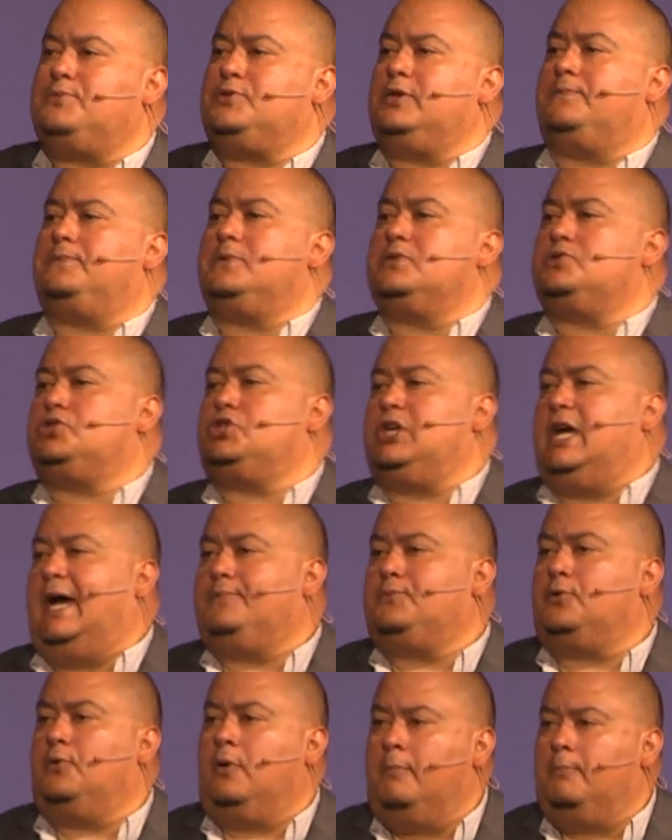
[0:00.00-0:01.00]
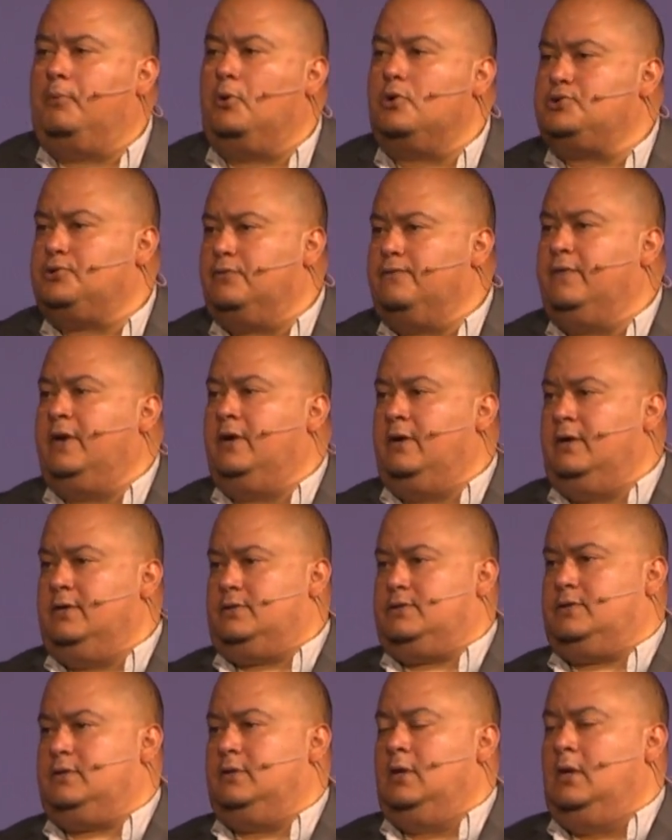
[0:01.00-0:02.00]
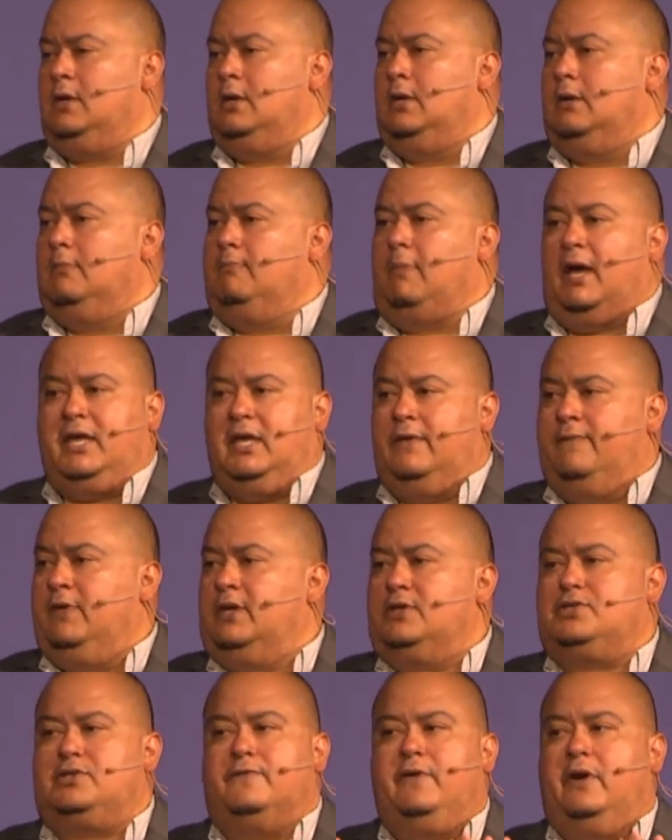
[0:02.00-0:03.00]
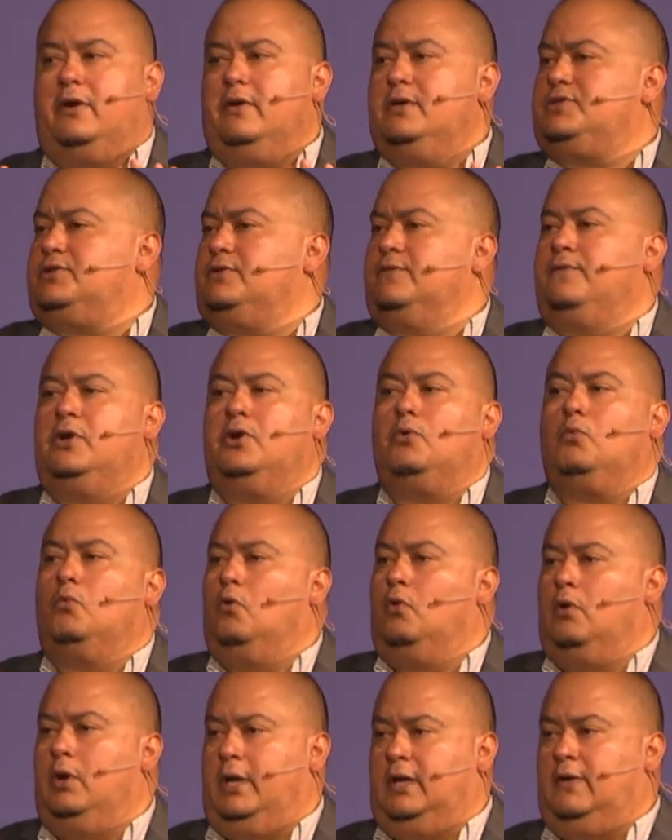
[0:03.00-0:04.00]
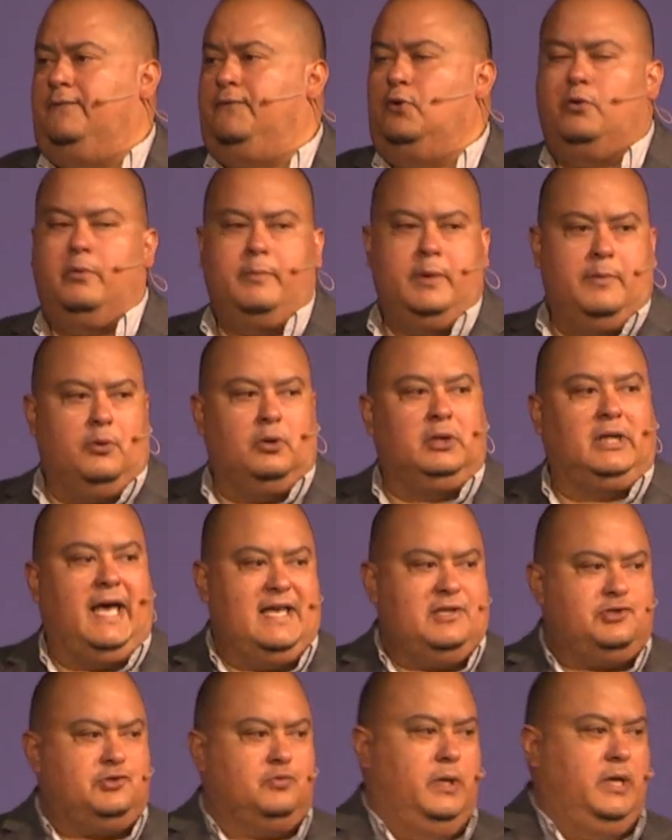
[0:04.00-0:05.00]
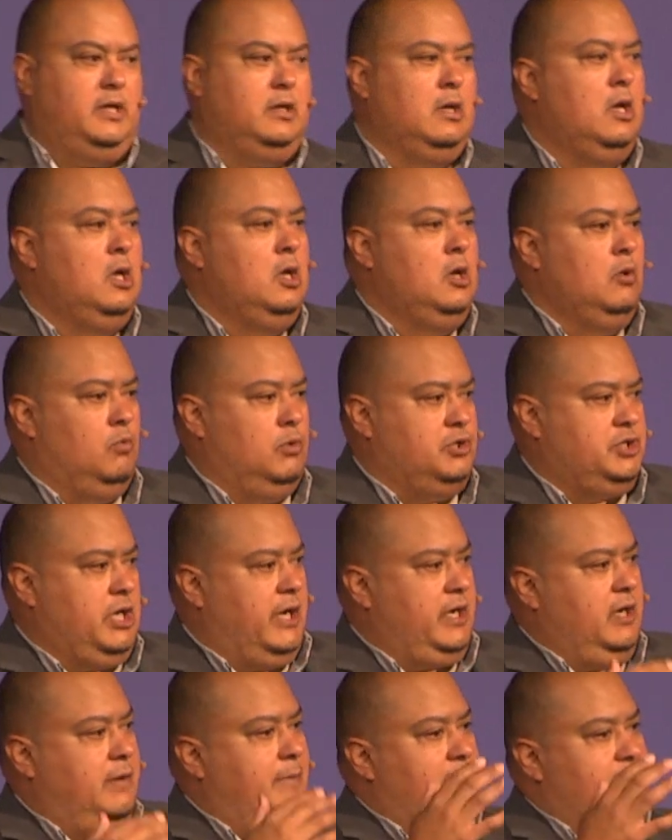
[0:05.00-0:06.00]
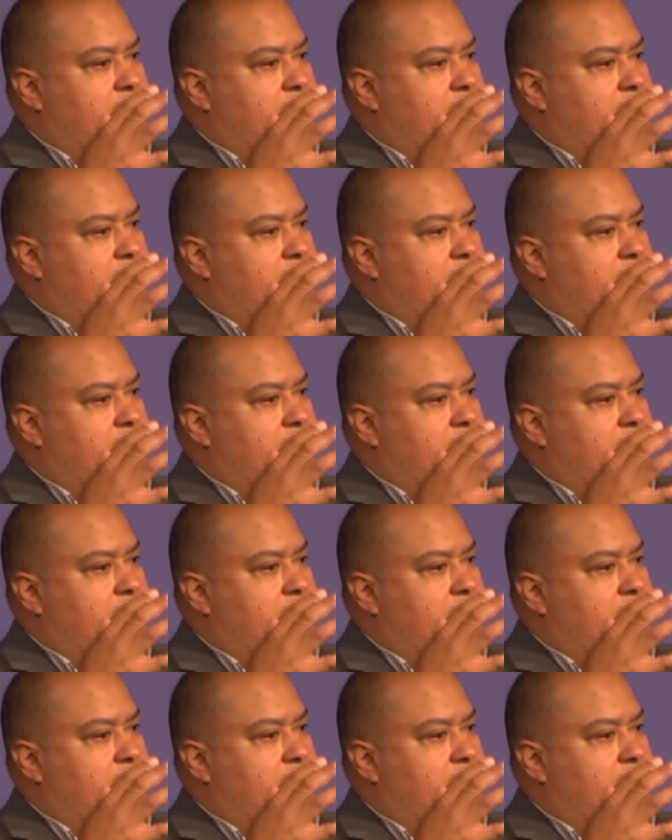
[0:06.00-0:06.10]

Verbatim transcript: up this chapter on perseverance by giving us a very severe warning. If you remember last week, we're talking about